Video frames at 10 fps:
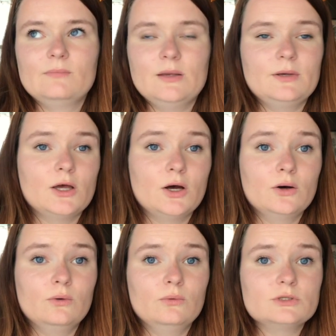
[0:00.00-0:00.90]
maybe
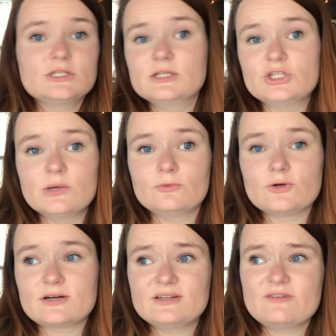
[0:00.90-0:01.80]
go to the gym
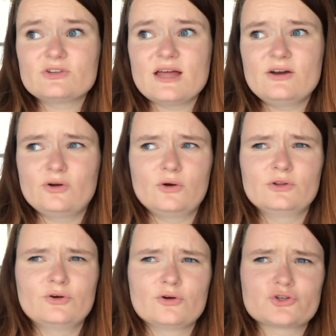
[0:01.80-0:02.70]
directly after that or go to
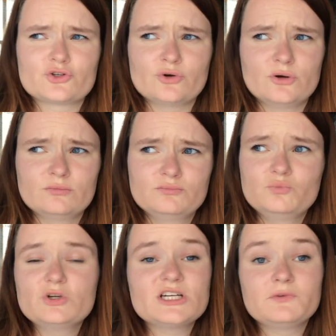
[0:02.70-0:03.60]
the grocery store,
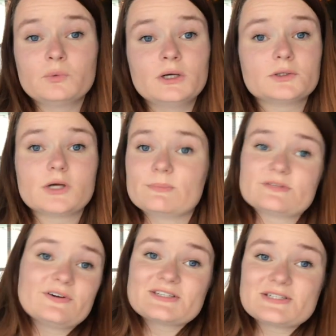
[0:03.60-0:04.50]
whichever one comes
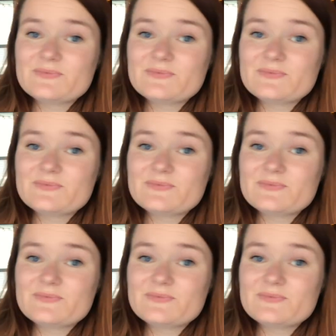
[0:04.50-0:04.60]
first.